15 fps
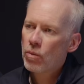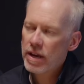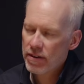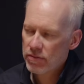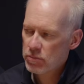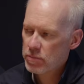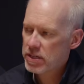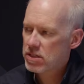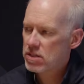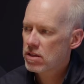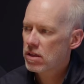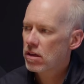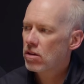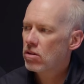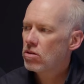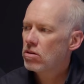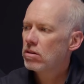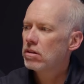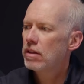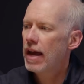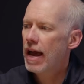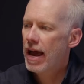have to be
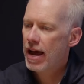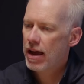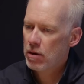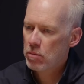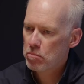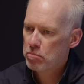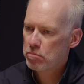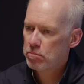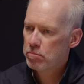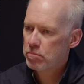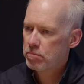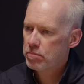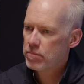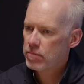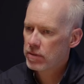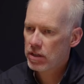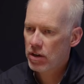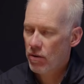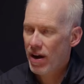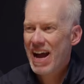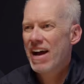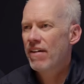skilled at,
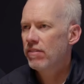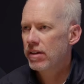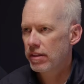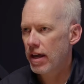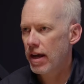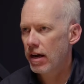having that